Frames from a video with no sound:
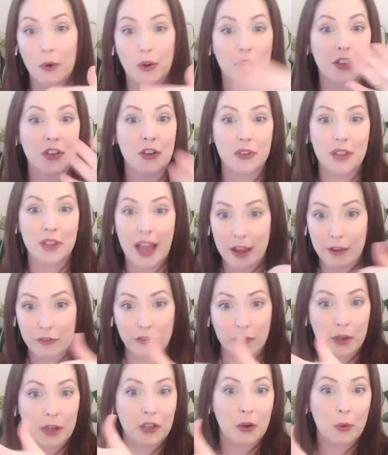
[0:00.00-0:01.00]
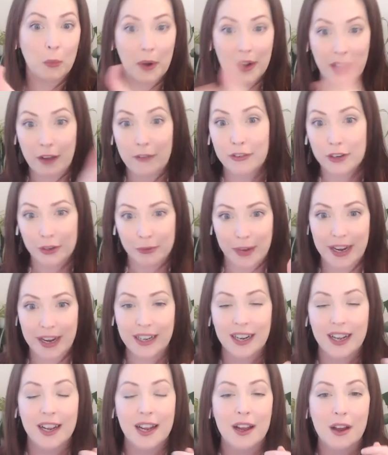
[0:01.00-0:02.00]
or in your life, or in your whatever, right?